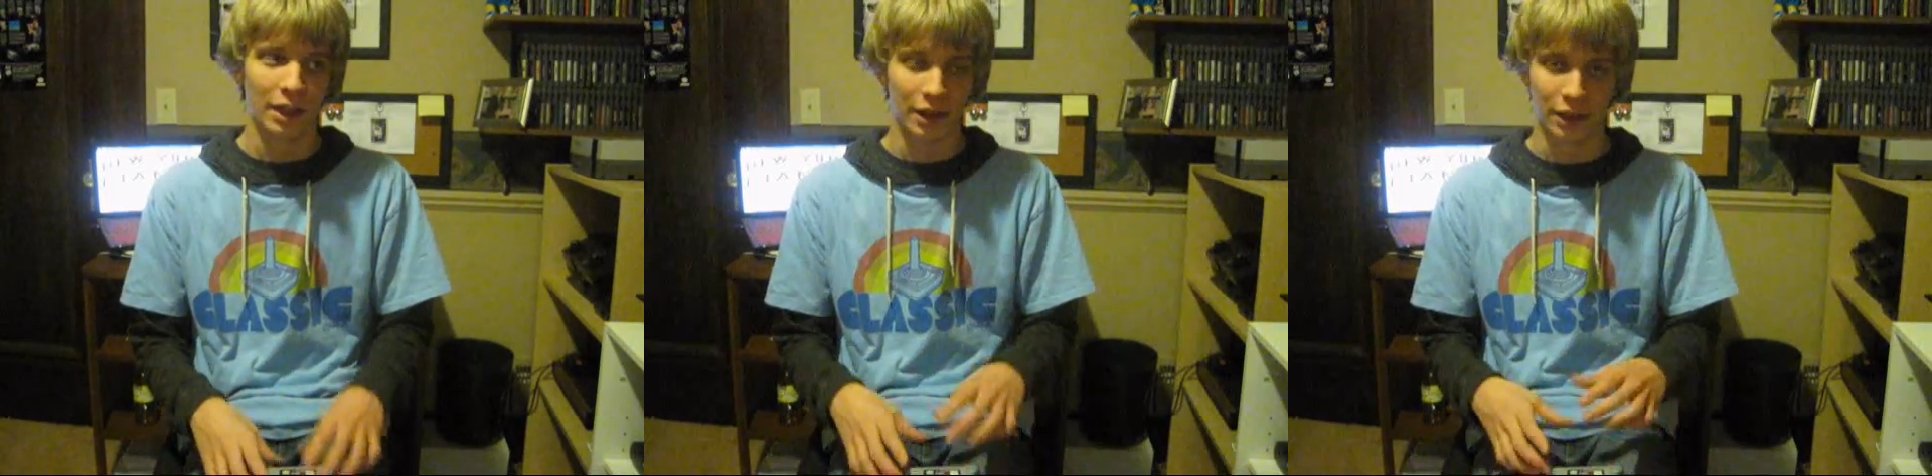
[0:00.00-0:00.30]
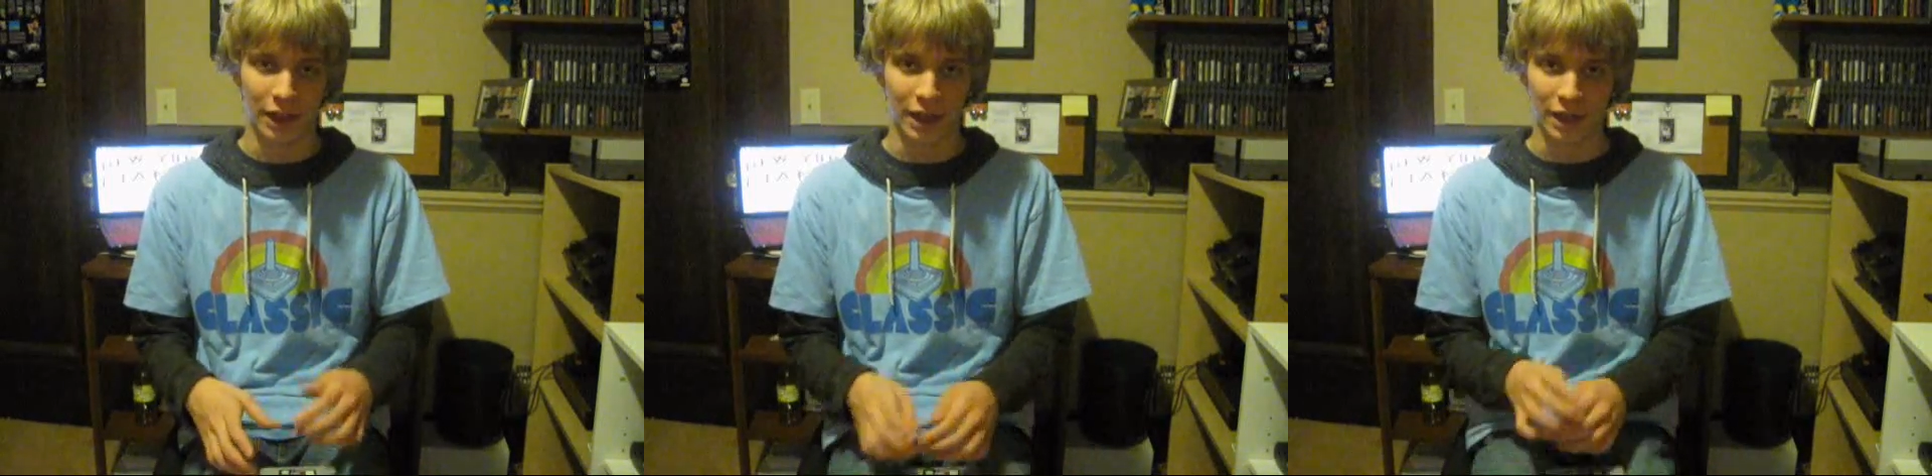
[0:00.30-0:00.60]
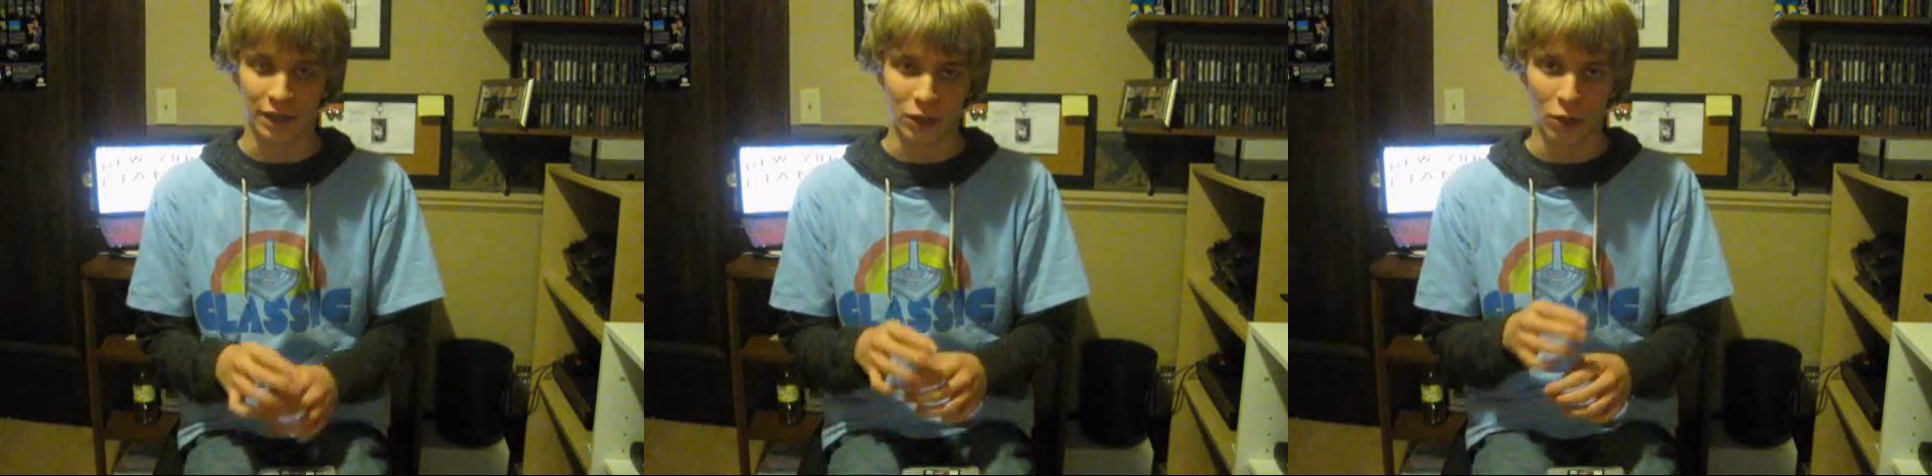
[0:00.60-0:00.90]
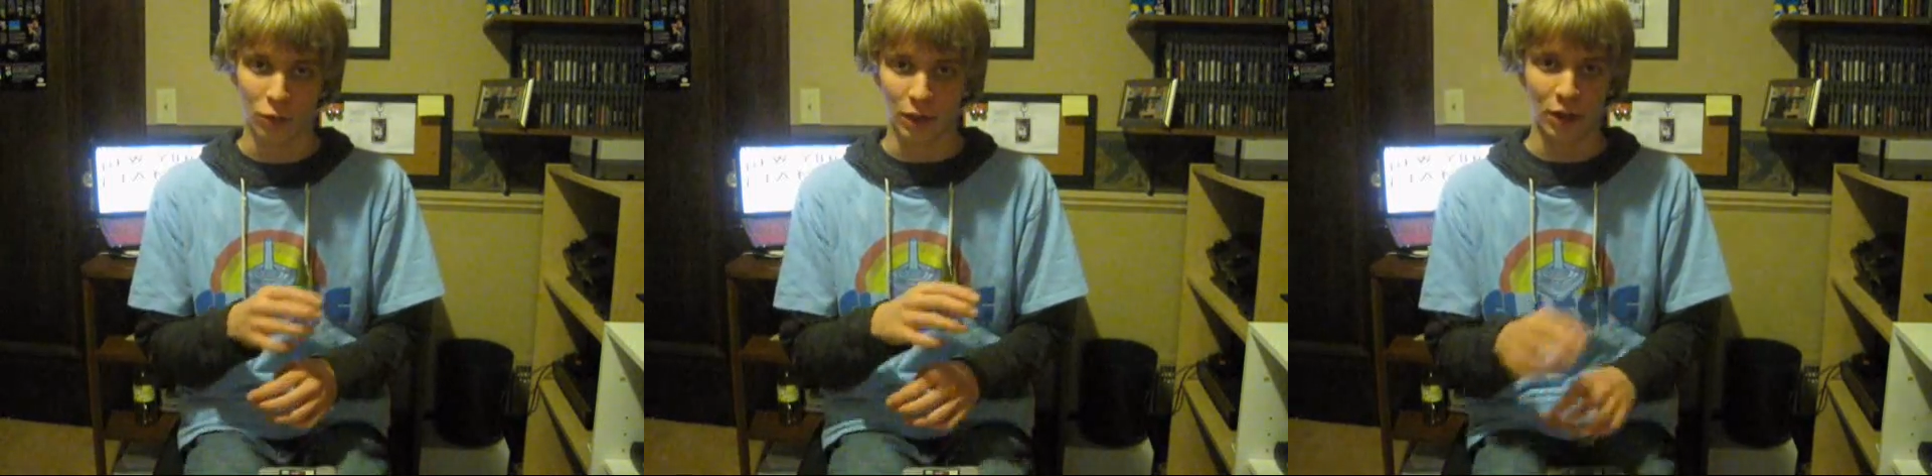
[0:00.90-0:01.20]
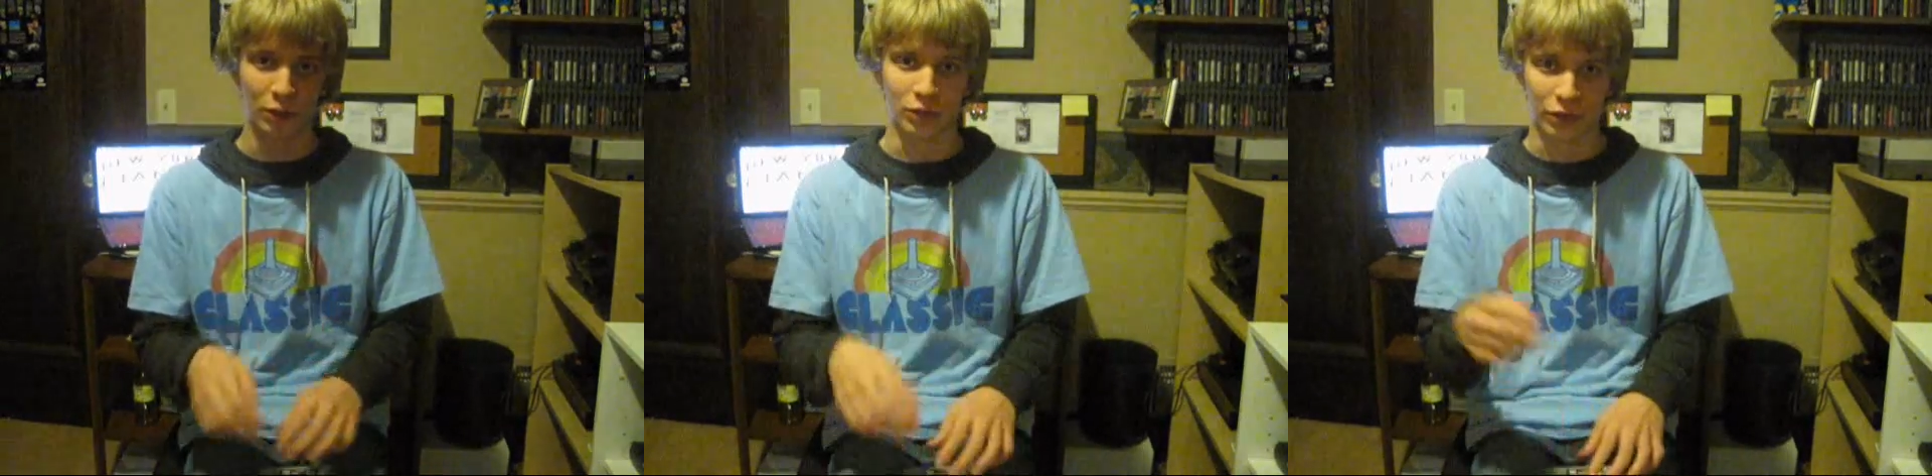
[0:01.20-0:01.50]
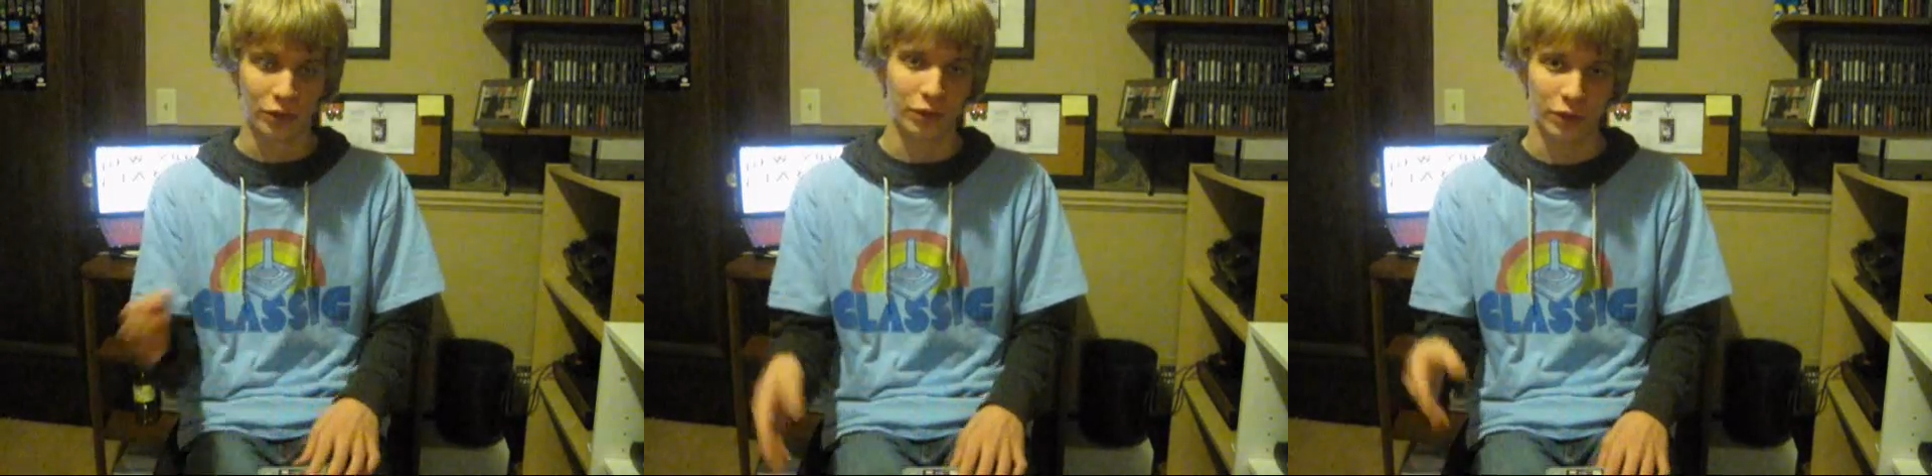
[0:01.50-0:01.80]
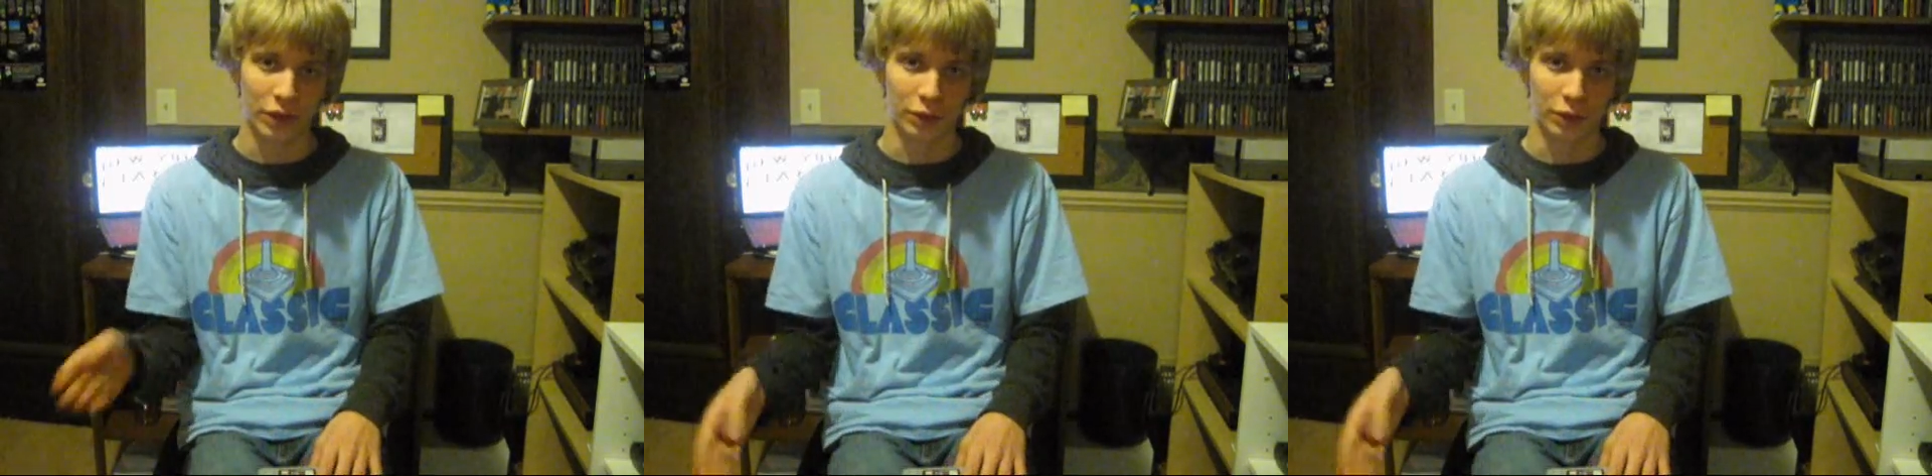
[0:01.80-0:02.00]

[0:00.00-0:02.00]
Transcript: they go around to the